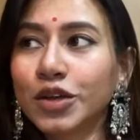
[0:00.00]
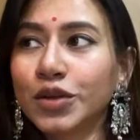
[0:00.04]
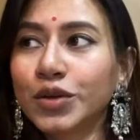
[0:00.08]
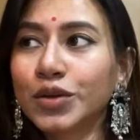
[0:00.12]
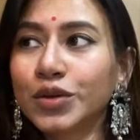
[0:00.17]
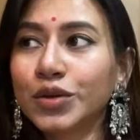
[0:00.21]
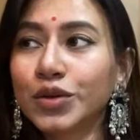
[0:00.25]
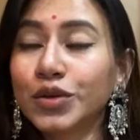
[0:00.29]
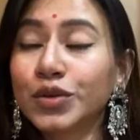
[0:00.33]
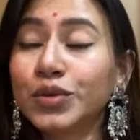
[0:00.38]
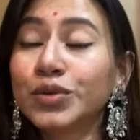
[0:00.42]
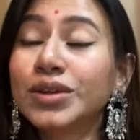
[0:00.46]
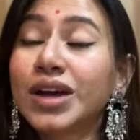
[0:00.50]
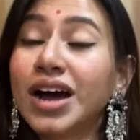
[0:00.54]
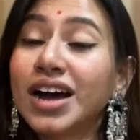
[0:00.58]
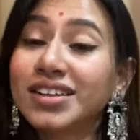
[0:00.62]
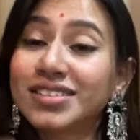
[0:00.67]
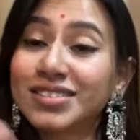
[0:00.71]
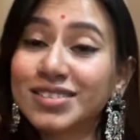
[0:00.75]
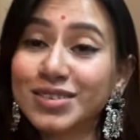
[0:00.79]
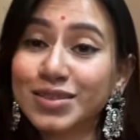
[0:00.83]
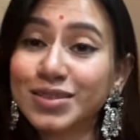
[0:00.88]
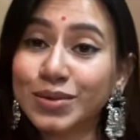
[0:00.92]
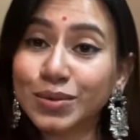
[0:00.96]
you
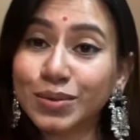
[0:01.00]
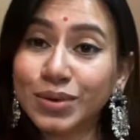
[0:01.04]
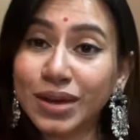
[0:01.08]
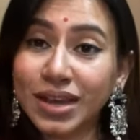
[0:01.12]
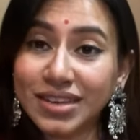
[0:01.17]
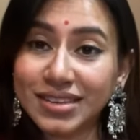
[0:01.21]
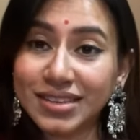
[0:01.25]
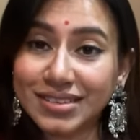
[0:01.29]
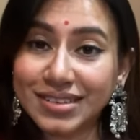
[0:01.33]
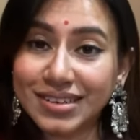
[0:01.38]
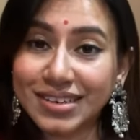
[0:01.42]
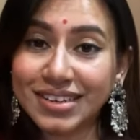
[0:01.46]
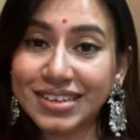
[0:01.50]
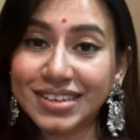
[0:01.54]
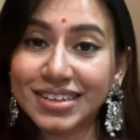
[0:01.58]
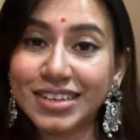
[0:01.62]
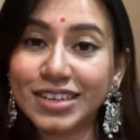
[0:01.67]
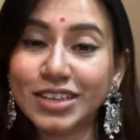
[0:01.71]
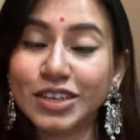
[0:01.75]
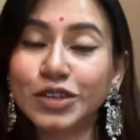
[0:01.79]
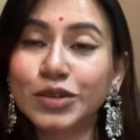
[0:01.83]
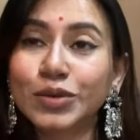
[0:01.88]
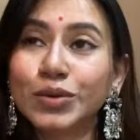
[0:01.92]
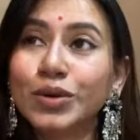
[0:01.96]
dance so
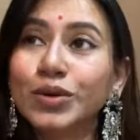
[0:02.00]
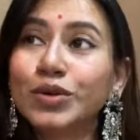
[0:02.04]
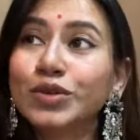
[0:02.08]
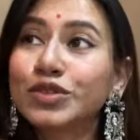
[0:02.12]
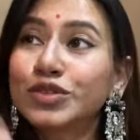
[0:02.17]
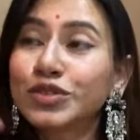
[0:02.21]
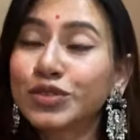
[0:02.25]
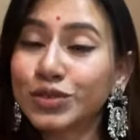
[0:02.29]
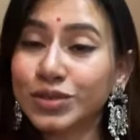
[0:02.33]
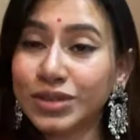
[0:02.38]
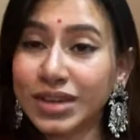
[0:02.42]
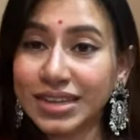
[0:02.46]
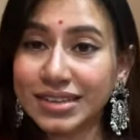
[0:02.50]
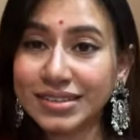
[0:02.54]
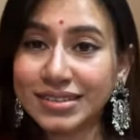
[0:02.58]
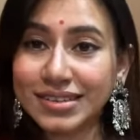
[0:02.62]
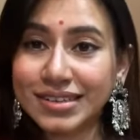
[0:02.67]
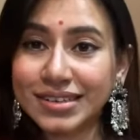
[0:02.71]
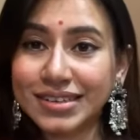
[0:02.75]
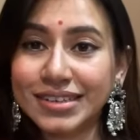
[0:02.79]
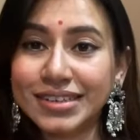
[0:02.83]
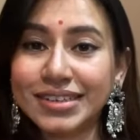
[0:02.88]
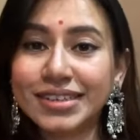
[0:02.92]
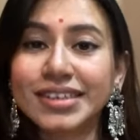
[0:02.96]
nicely, you look so
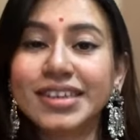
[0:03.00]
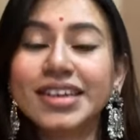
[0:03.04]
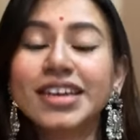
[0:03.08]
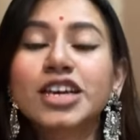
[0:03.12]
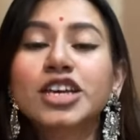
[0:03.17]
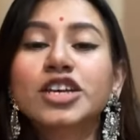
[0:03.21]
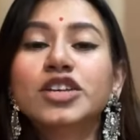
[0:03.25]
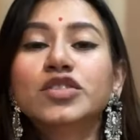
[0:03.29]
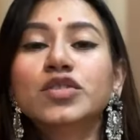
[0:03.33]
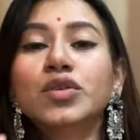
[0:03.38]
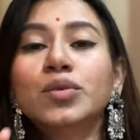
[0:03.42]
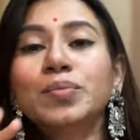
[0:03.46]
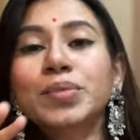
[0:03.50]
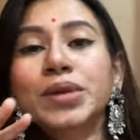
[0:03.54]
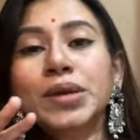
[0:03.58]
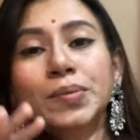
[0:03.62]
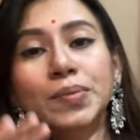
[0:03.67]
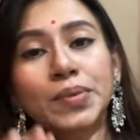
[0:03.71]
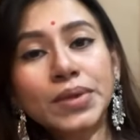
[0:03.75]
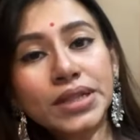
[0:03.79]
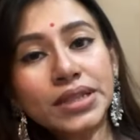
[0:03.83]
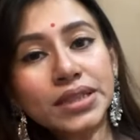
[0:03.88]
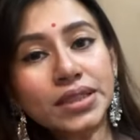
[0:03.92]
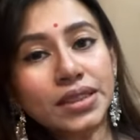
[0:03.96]
nicely. So
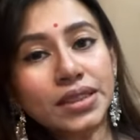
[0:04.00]
people